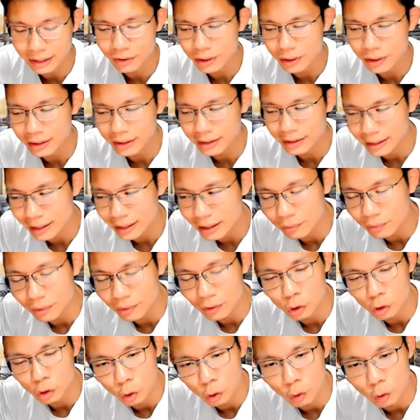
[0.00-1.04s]
Go and dig out the
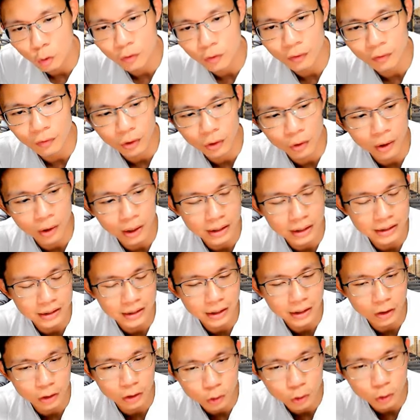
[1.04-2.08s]
truth. If you don't
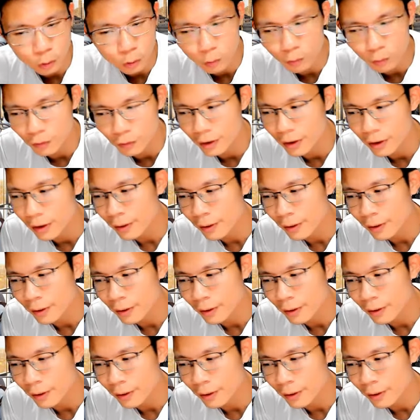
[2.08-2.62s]
understand the truth,